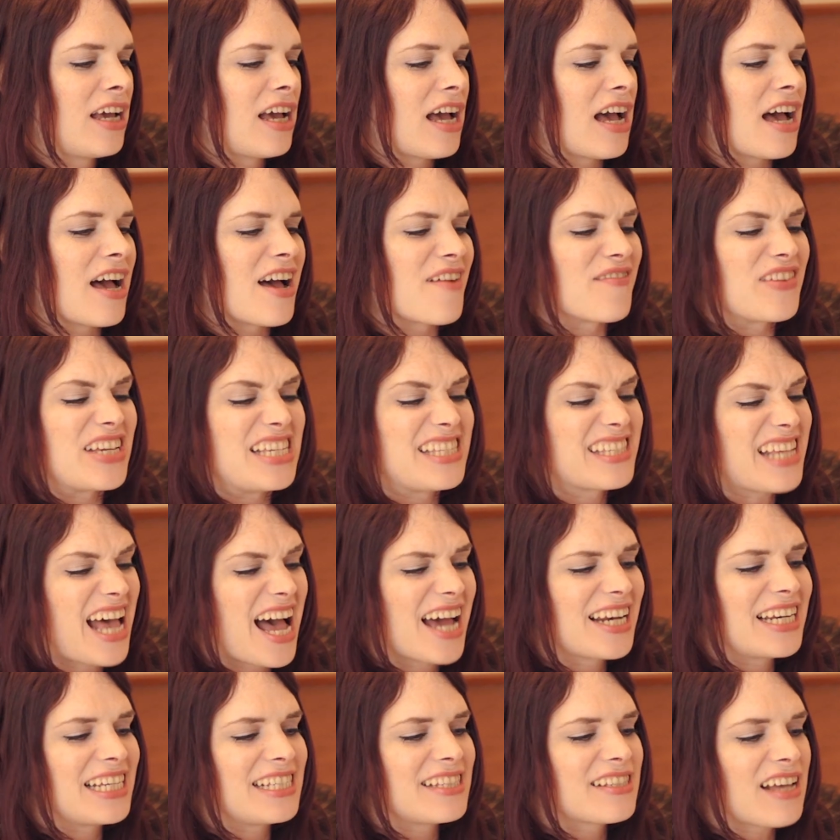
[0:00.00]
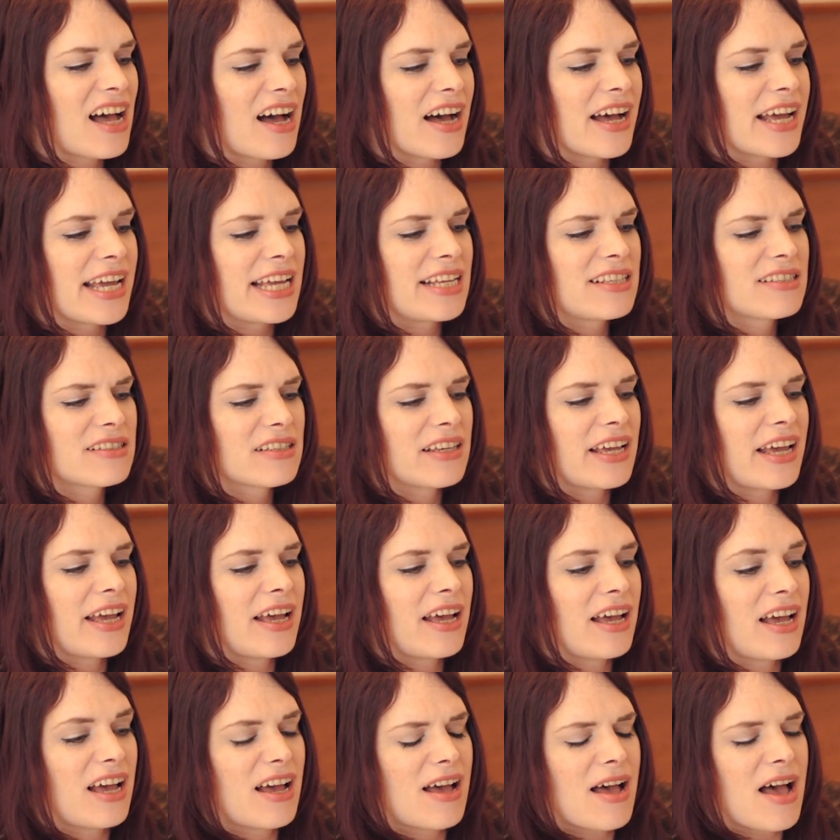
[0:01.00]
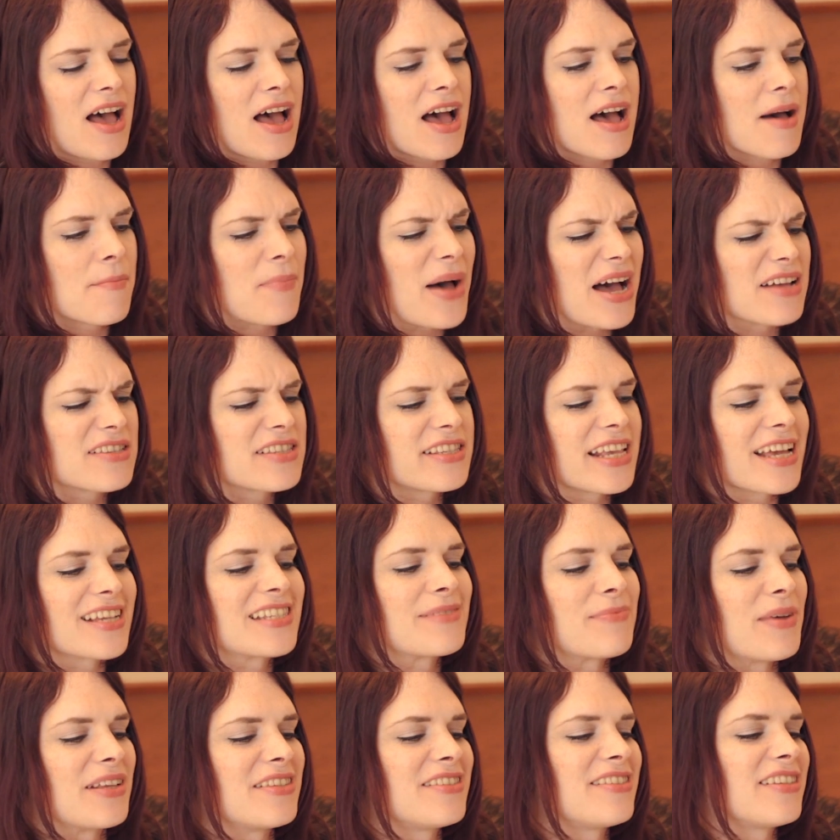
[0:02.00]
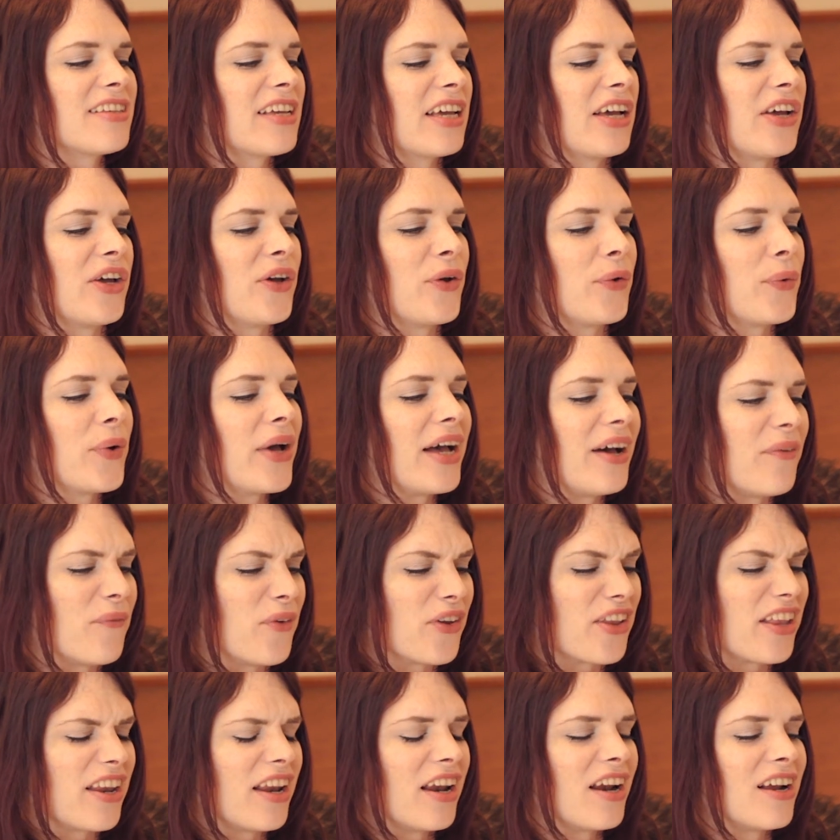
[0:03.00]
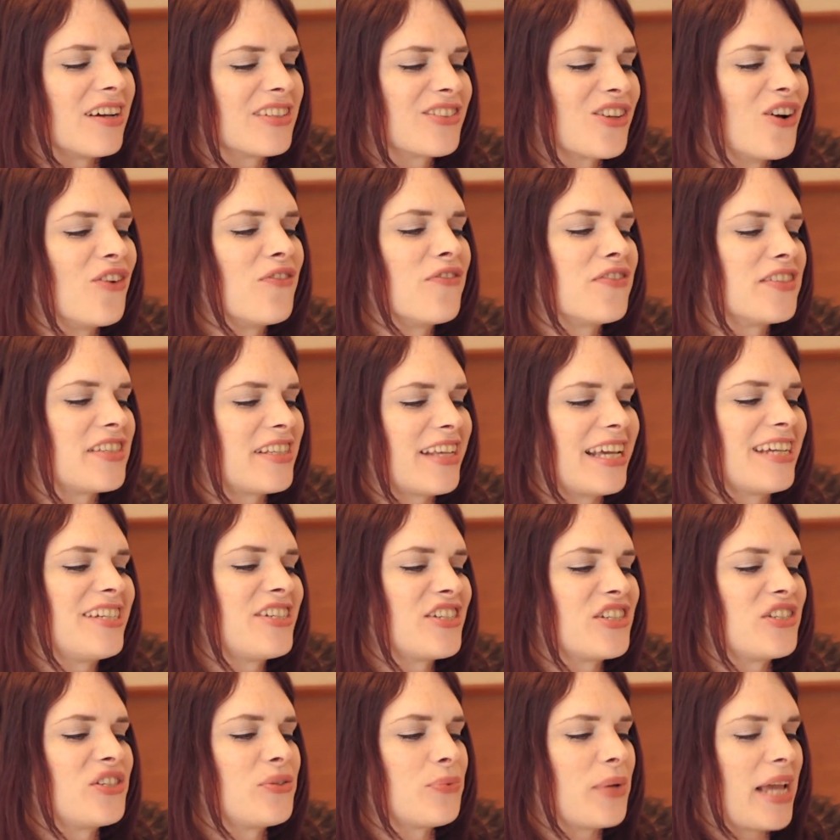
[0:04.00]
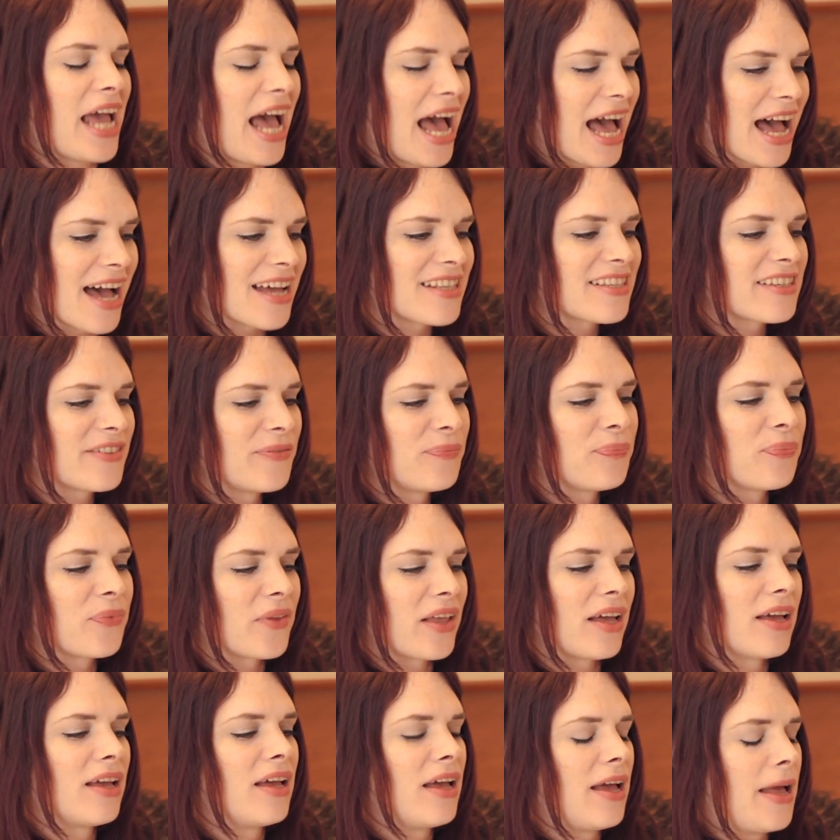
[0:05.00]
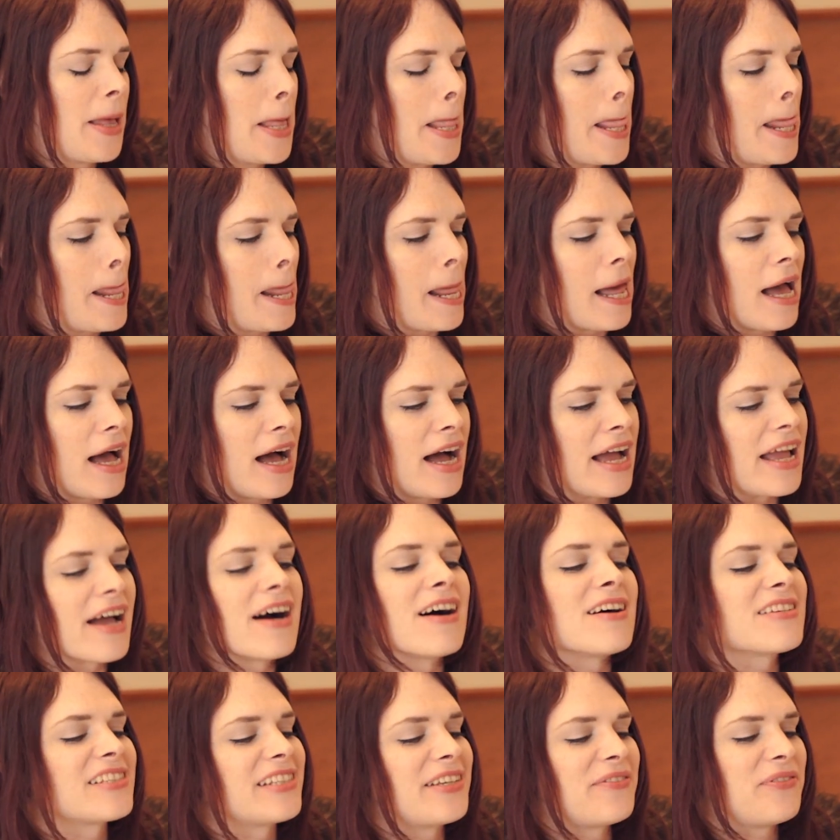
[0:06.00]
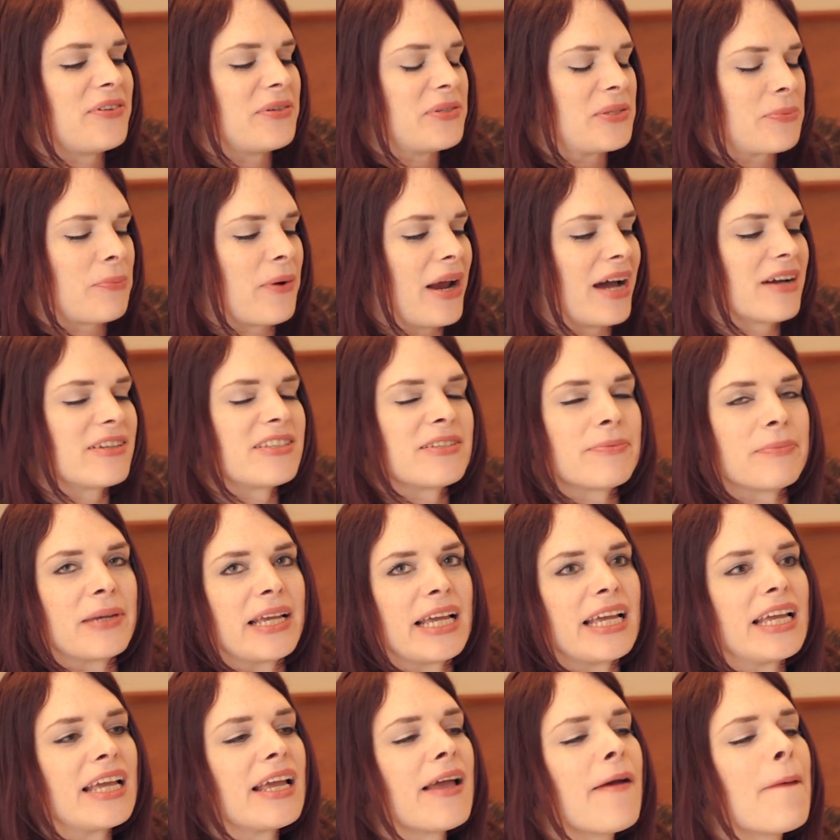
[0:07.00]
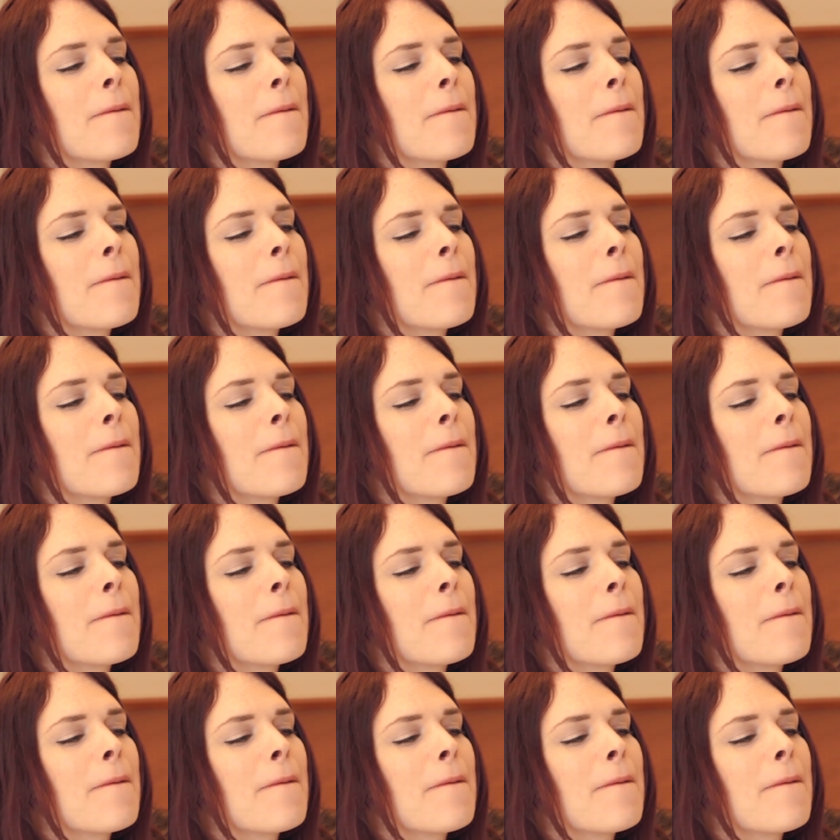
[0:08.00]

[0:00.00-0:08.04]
Um, he sadly died uh, about six months ago, and one of the last conversations we had I asked if he was proud of me.